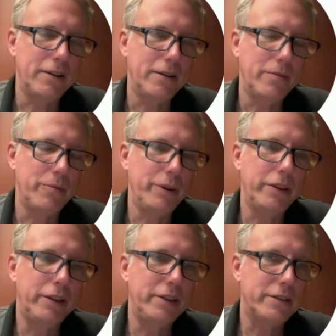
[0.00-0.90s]

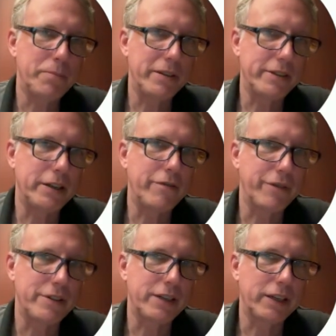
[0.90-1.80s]
with these implicit
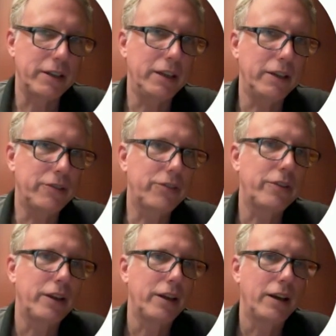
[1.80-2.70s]
inference
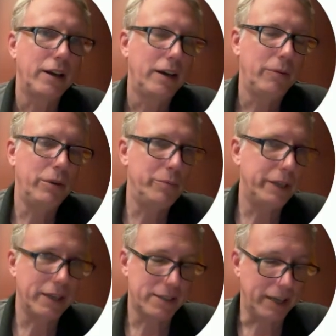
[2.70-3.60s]
techniques, will we
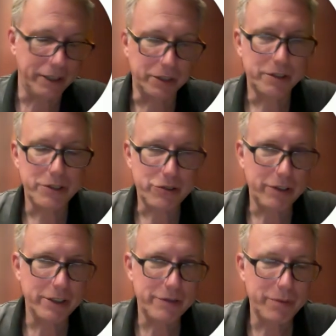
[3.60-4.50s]
get tighter
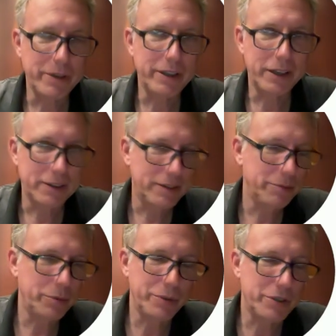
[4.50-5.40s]
constraints from the data?
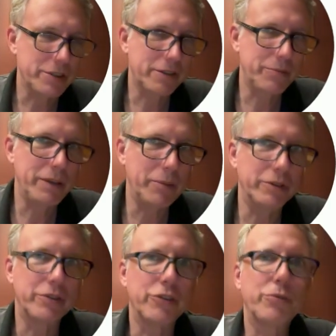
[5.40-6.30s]
Will we just be able
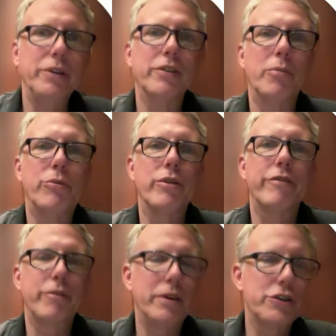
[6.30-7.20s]
to squeeze out more
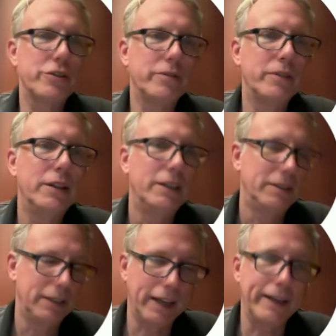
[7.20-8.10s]
information?
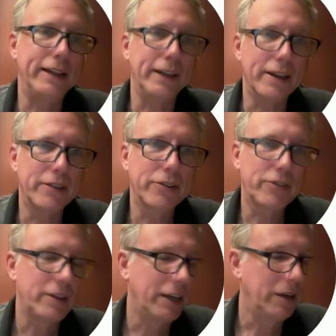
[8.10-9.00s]
Likely yes.
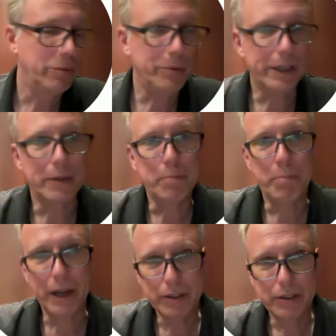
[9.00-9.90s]
Will we get
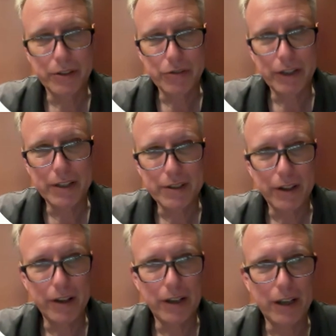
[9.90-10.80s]
better constraints
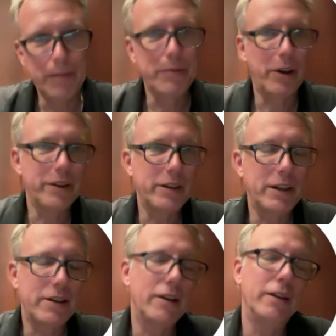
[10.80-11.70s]
on the
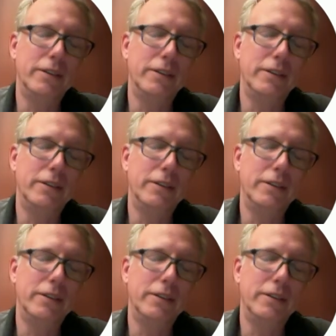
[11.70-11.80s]
data?